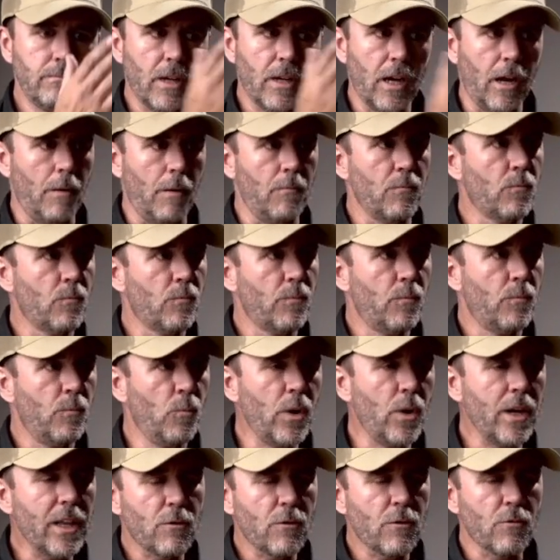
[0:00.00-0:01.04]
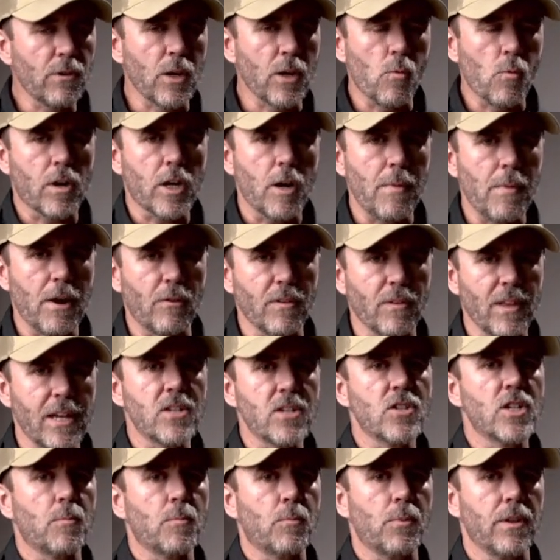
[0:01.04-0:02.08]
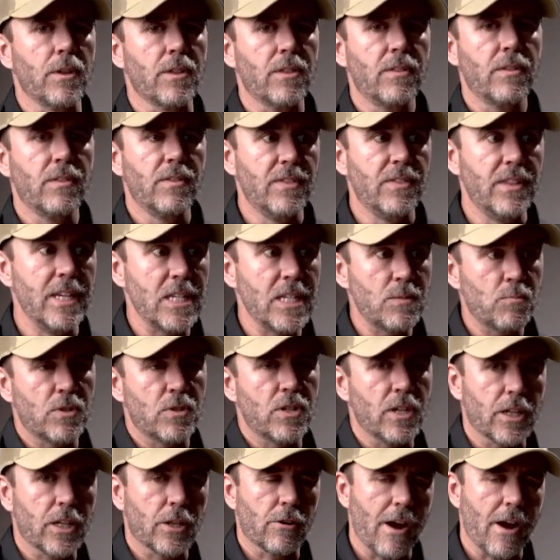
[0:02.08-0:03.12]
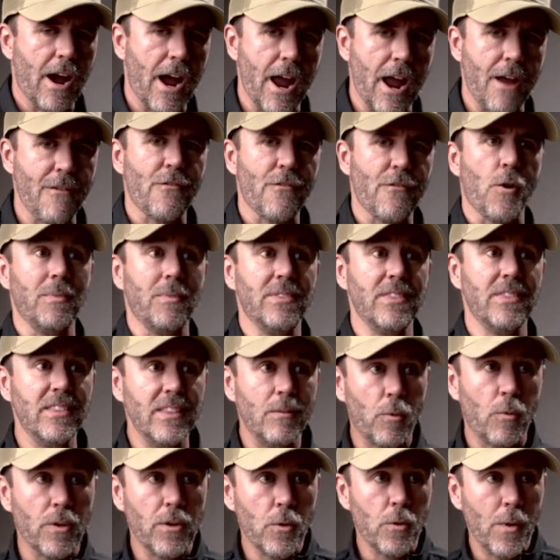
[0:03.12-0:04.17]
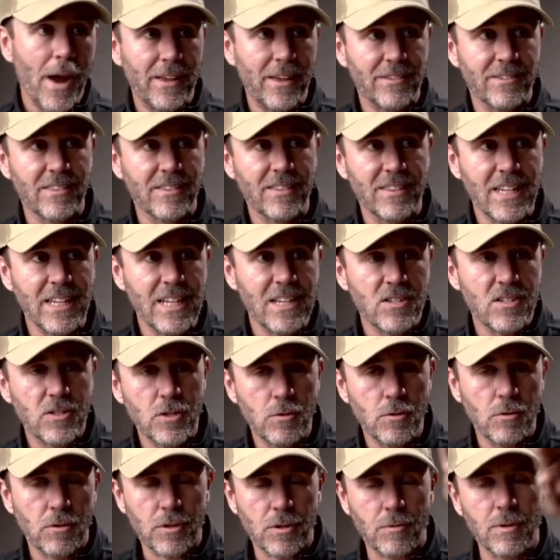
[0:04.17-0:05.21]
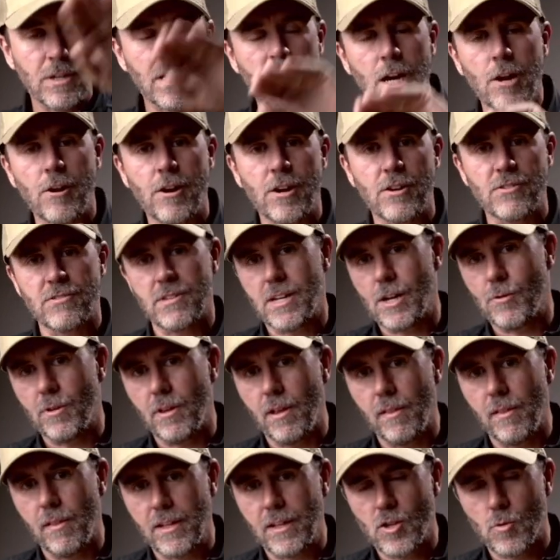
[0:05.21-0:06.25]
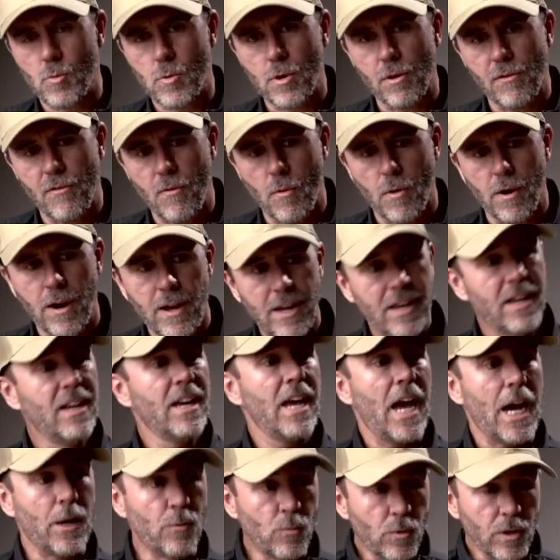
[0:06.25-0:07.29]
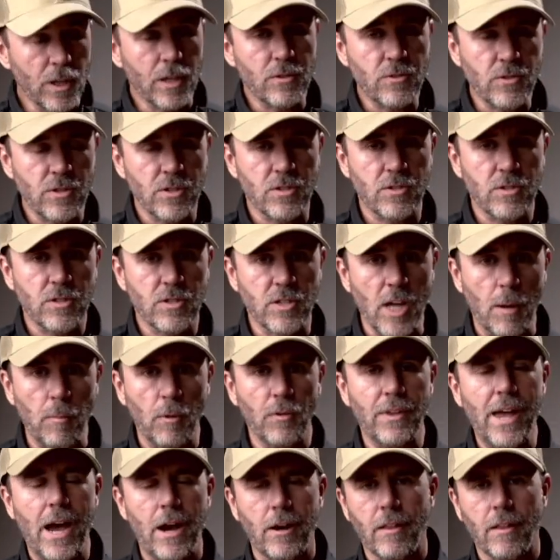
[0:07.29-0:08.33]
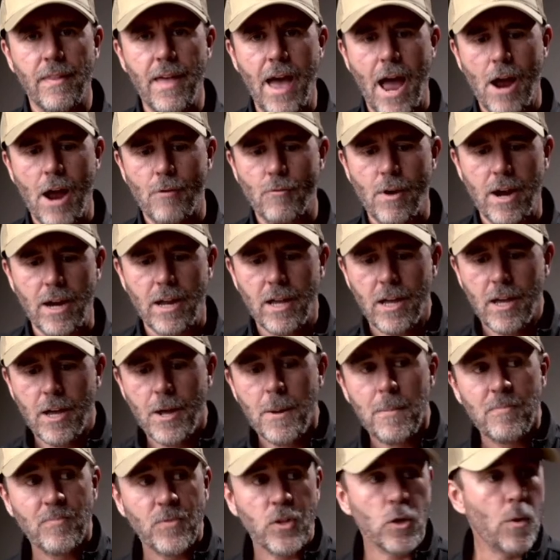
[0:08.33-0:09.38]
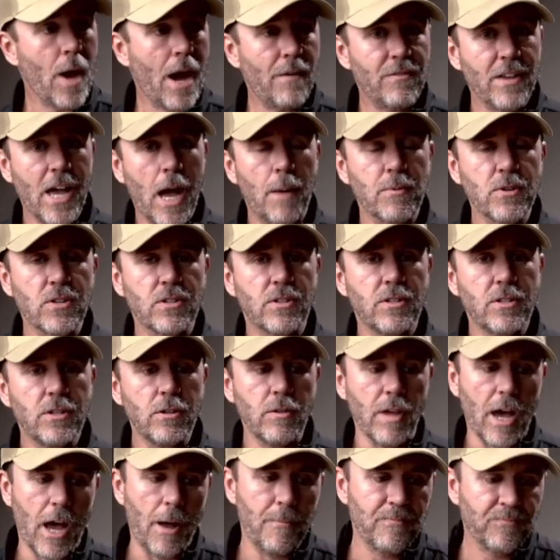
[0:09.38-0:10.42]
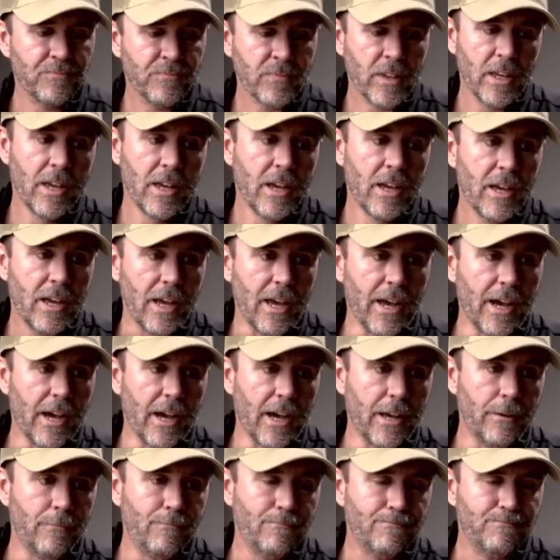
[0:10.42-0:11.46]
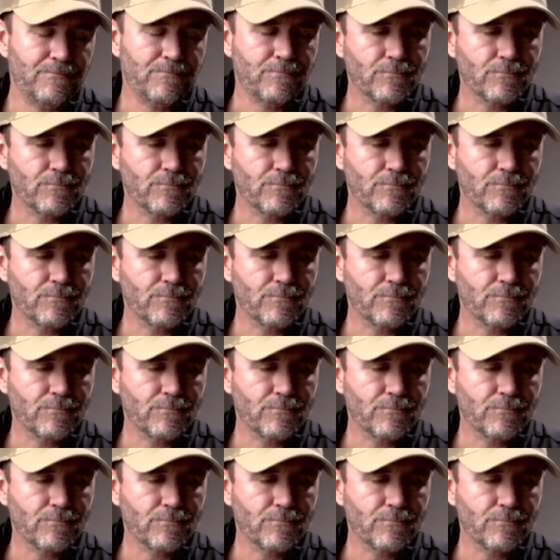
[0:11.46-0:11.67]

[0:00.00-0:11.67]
um, really, really work on my relationship with this particular IA firm who has these two or three carriers that I really like to work for and really just double down on that, right? You have the option to do that. And